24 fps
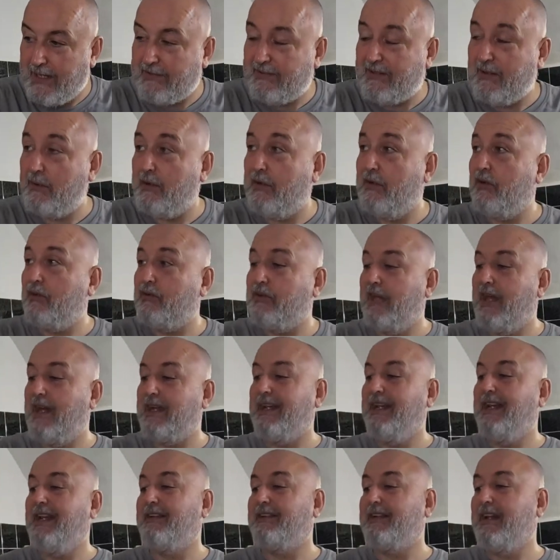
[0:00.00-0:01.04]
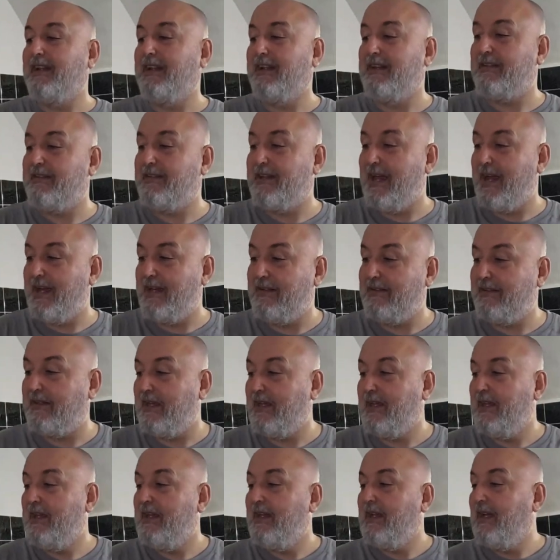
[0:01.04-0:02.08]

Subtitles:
let's see what it looks like, and let's get the taste.